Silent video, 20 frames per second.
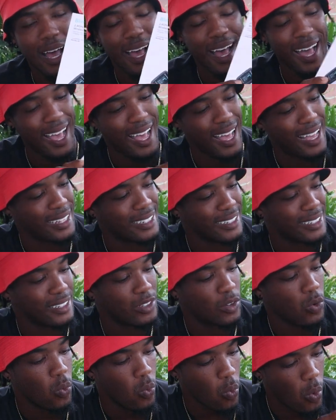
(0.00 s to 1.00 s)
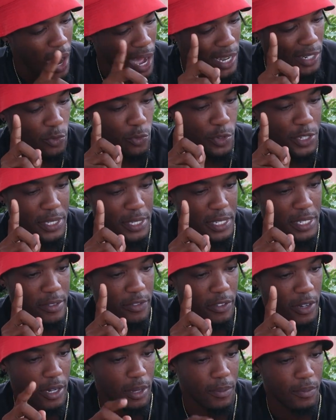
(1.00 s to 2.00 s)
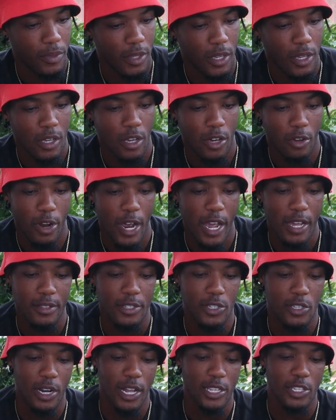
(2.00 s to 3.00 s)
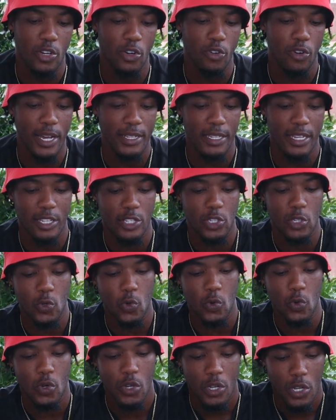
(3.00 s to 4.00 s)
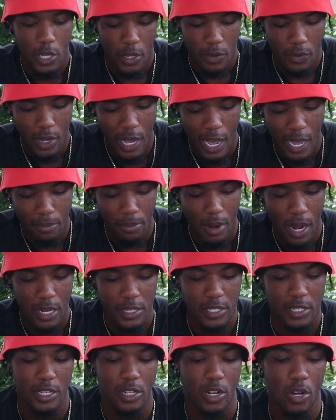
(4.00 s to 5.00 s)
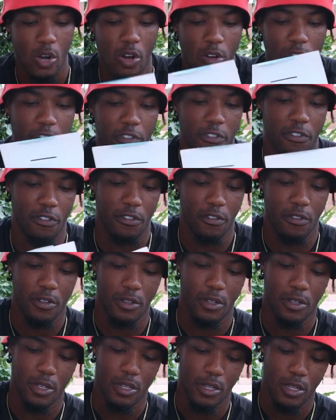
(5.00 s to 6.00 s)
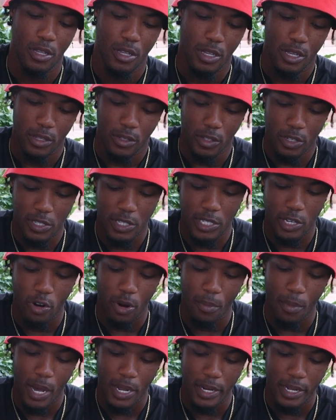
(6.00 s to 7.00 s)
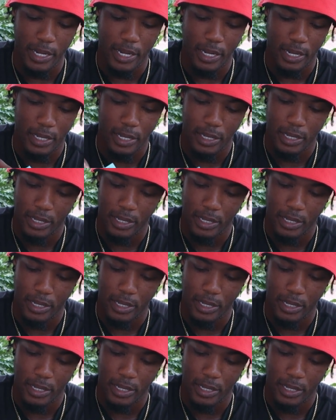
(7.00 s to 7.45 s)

and one receiver. Right, so let's go right into the unboxing of the Saramonic